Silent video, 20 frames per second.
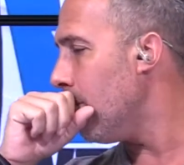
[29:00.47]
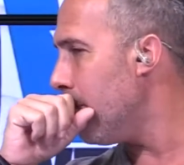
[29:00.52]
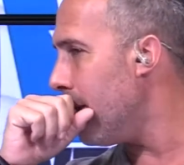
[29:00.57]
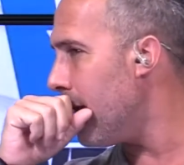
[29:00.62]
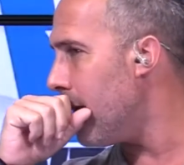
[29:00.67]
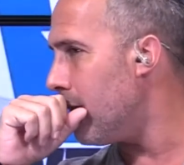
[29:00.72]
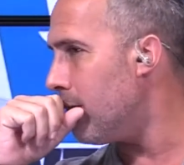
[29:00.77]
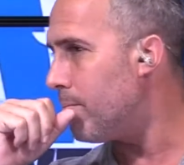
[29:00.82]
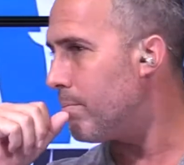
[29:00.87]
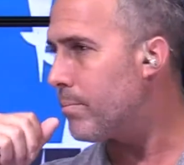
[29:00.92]

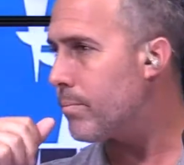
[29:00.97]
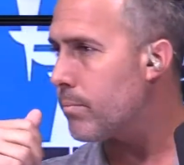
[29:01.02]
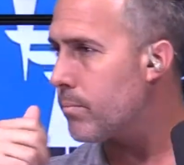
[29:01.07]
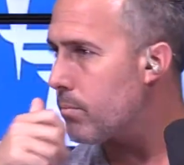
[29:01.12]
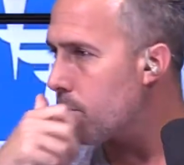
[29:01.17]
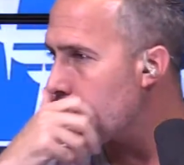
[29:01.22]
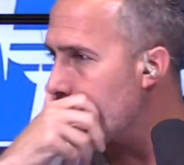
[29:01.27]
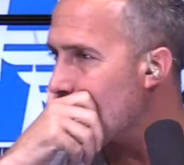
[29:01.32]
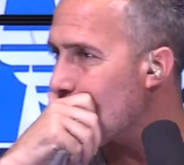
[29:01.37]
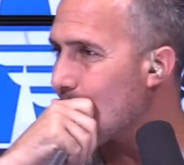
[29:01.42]
Man.
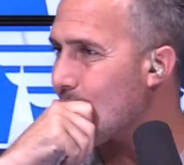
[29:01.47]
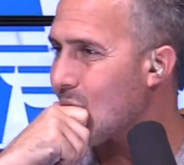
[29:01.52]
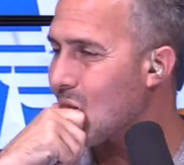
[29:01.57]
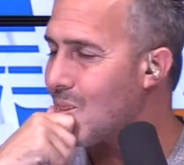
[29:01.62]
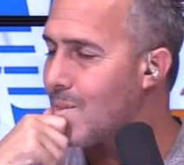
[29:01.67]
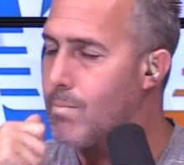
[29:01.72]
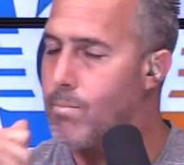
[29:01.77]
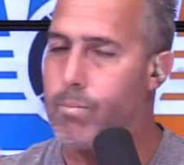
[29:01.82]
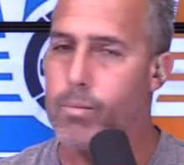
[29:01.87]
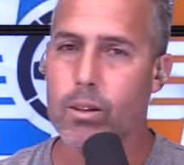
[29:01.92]

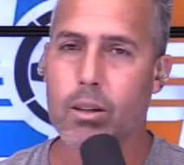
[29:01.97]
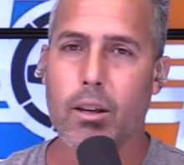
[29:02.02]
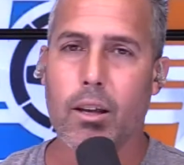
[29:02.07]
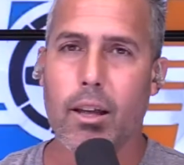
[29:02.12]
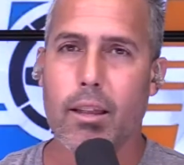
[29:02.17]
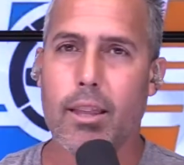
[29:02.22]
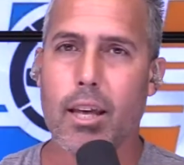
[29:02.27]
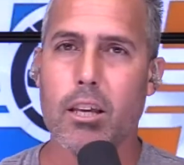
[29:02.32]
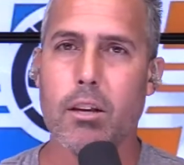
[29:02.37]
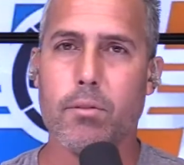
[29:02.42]

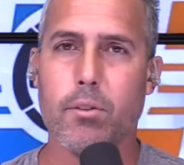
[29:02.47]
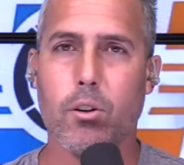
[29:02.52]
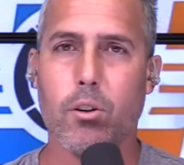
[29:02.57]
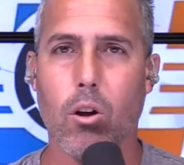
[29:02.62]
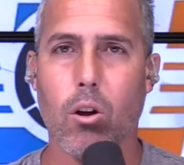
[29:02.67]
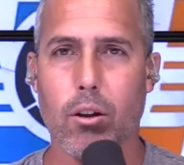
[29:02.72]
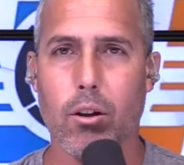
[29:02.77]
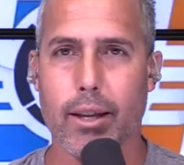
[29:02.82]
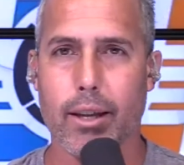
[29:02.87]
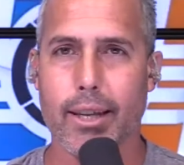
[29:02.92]
Thank you for
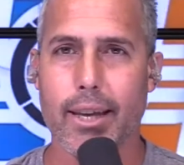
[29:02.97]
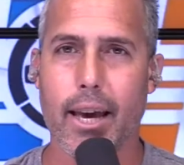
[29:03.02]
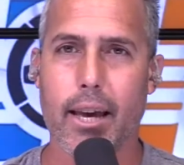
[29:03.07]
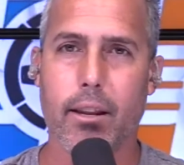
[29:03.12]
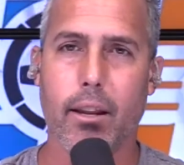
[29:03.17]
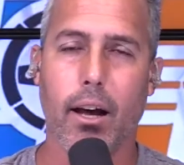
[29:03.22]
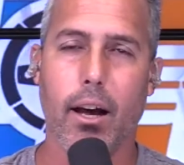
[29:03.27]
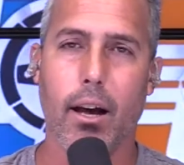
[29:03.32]
calling again.